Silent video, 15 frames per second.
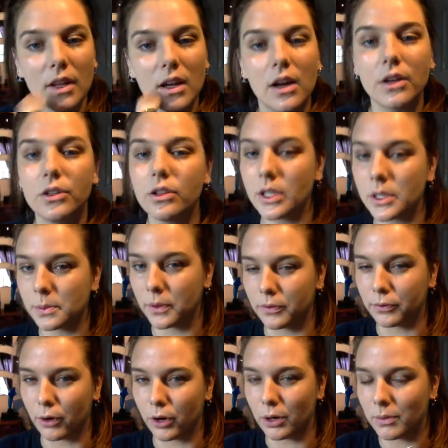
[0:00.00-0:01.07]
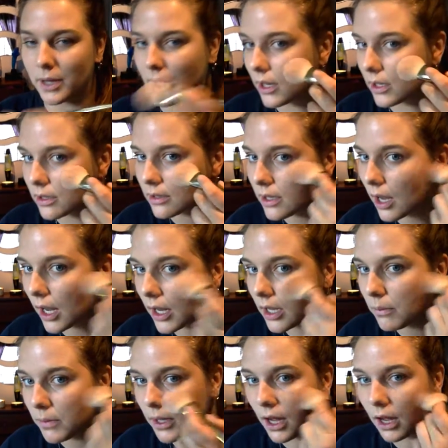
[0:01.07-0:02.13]
I do this before because I
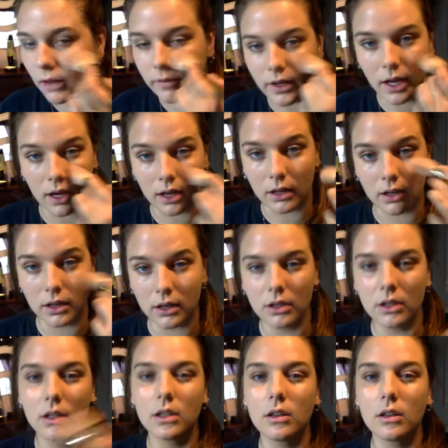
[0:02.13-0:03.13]
can be heavy-handed